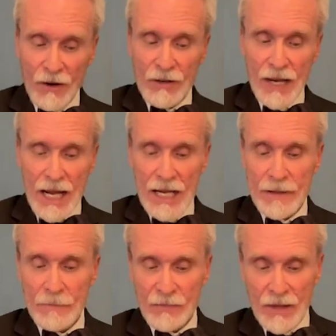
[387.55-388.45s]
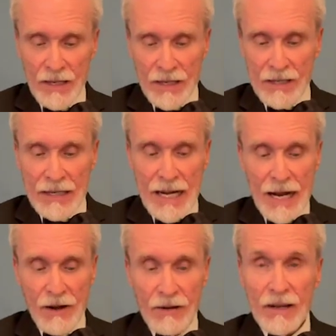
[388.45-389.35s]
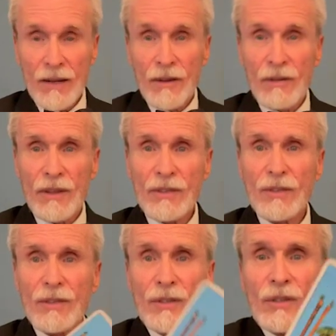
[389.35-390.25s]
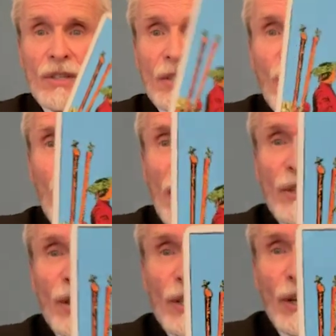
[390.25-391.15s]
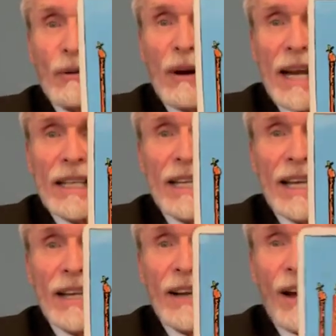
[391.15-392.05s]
Okay. Now, this is the situation you're right in.